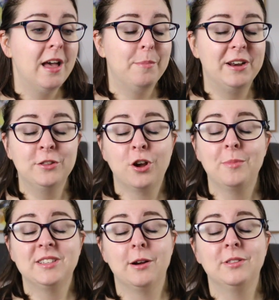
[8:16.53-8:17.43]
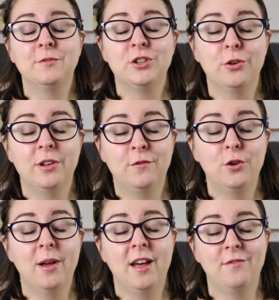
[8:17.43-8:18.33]
But in the comments, I would love to know if
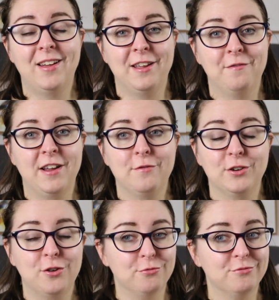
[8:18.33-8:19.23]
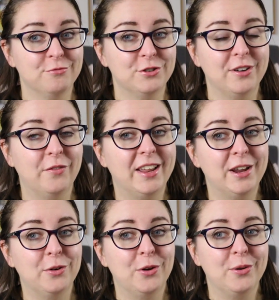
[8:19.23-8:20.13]
you have a favorite golden retriever
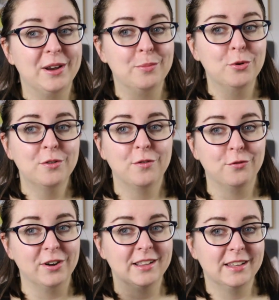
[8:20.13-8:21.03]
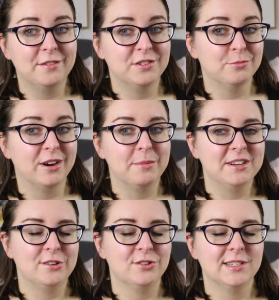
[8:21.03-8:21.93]
hero in a book. Feel free to leave some
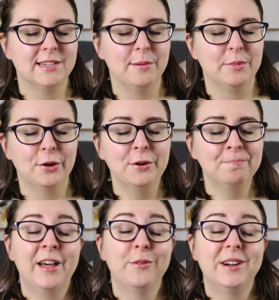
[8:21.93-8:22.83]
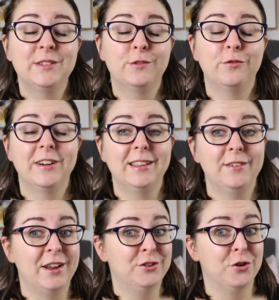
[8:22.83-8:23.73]
recommendations down below. Otherwise, feel free to
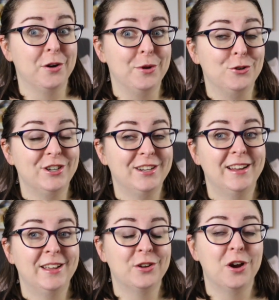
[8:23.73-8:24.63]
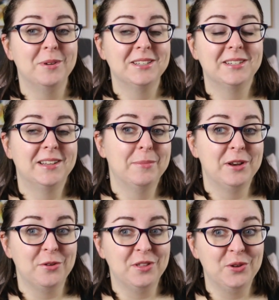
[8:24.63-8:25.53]
leave a dog emoji in the comments to let me
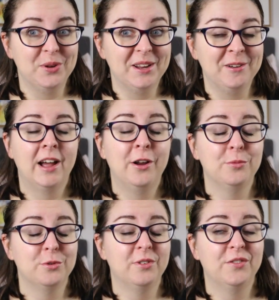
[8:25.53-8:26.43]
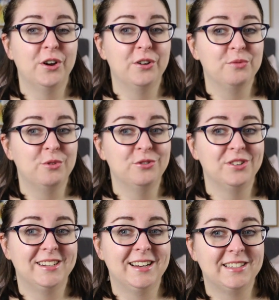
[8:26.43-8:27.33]
know that you're here. I hope that wherever you are in the world, you're
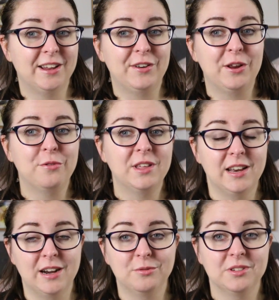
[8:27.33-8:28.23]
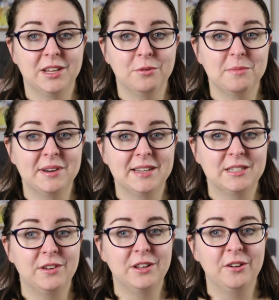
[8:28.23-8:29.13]
staying safe and healthy, and I will see you in my
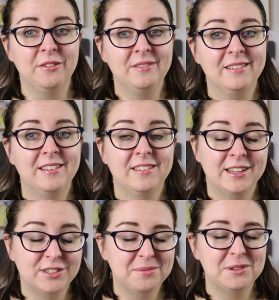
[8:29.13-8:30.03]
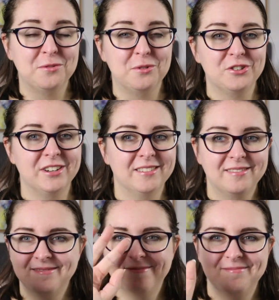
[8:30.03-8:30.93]
next video. Thanks so much for watching.
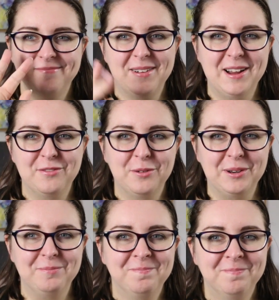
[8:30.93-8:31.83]
Bye, everyone.